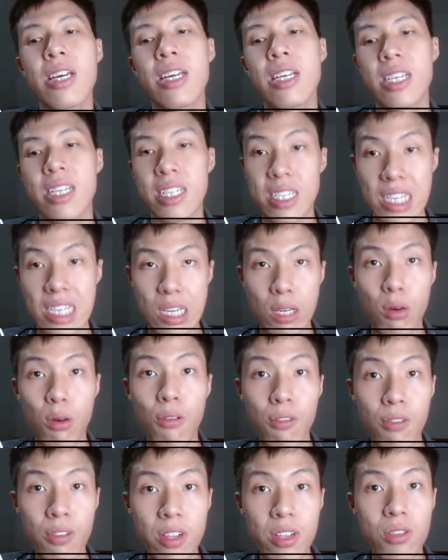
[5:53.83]
is
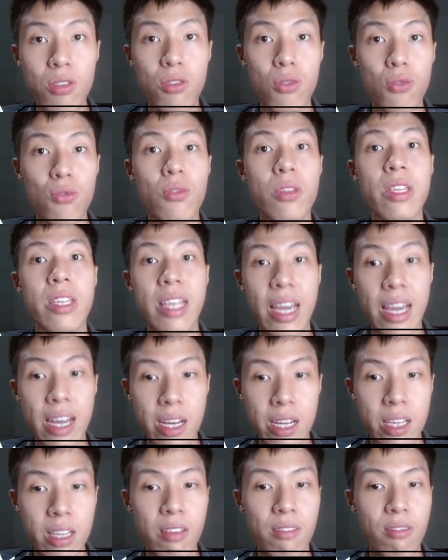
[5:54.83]
equivalent to
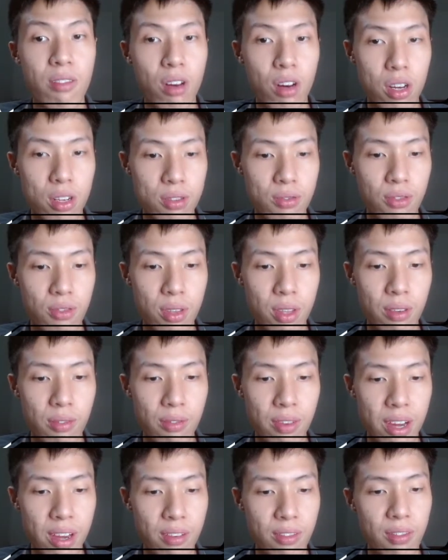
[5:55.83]
negative cos
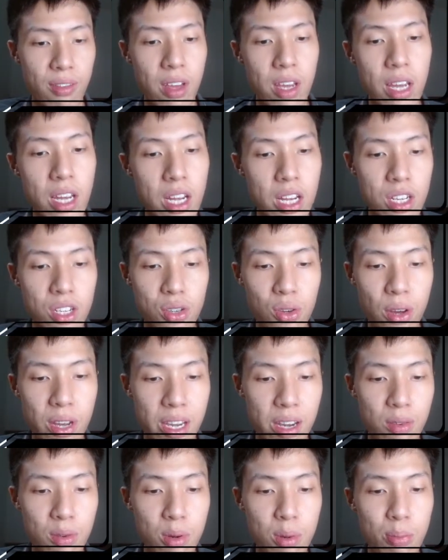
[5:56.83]
45 so i
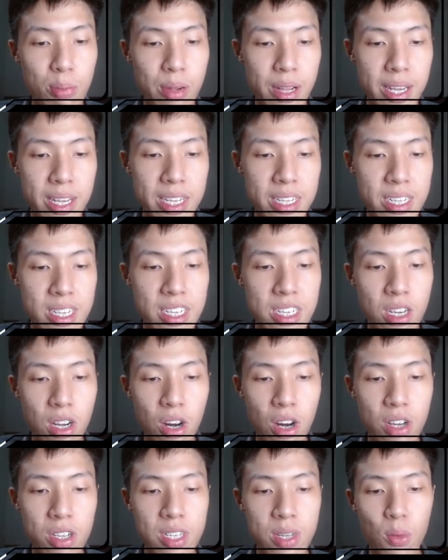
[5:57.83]
can replace this
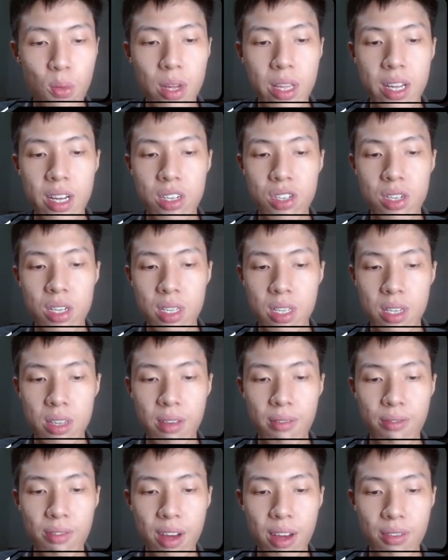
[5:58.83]
cos
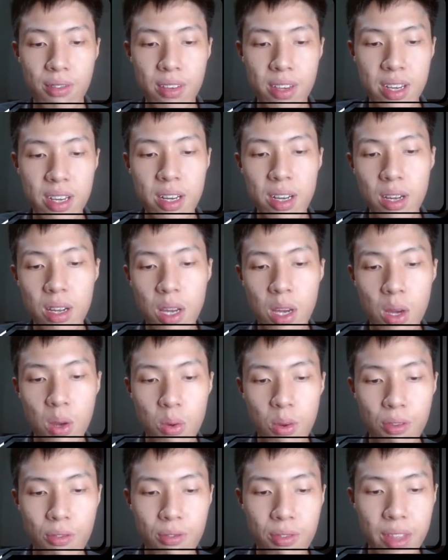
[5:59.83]
135 here
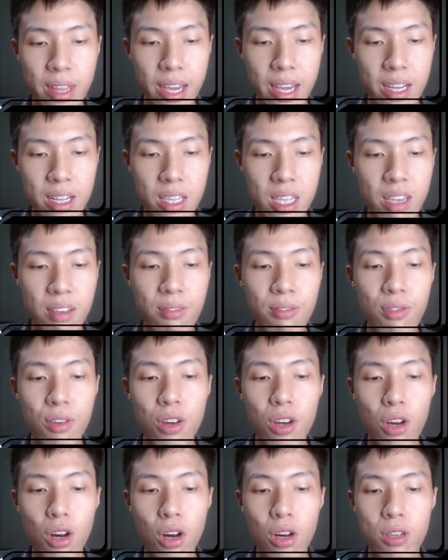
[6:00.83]
with negative
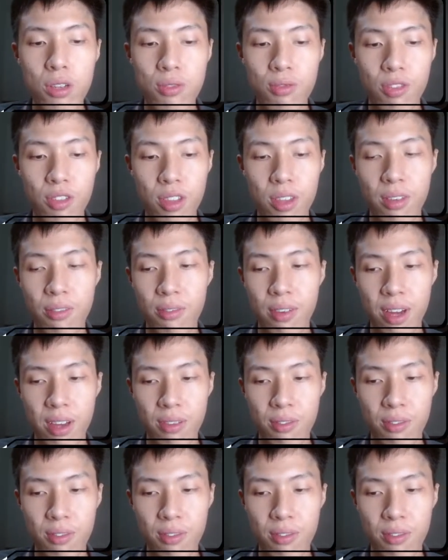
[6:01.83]
cos 45